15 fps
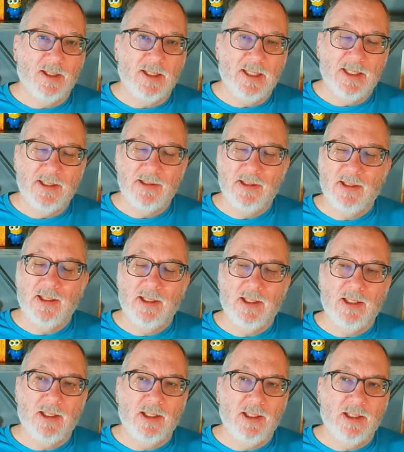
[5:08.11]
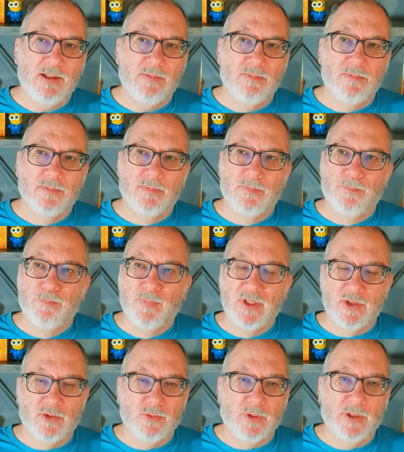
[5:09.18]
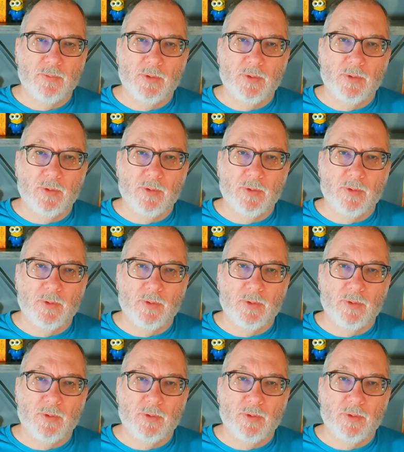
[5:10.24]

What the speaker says: easy mystery